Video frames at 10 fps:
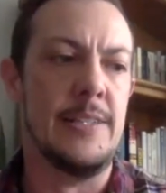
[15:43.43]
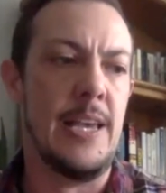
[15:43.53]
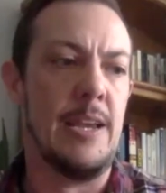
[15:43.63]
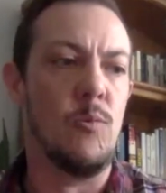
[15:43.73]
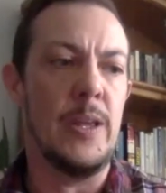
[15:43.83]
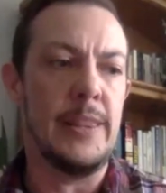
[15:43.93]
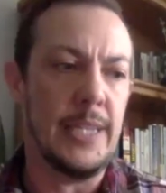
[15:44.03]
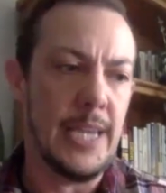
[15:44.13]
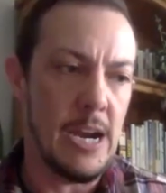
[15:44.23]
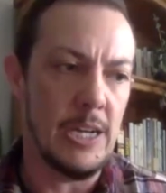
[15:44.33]
like what the
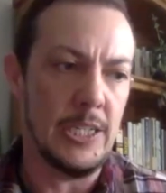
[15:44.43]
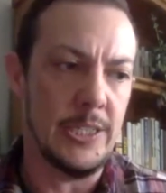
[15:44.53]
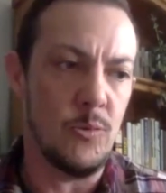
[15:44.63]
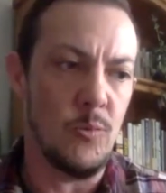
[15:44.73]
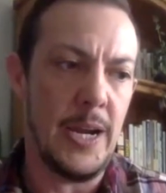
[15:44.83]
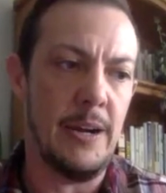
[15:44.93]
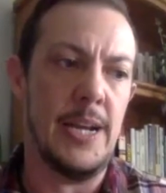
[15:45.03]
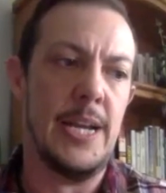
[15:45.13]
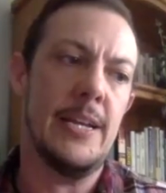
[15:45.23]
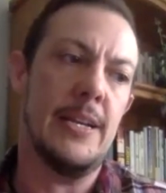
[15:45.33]
character is
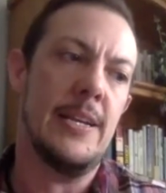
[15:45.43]
wearing,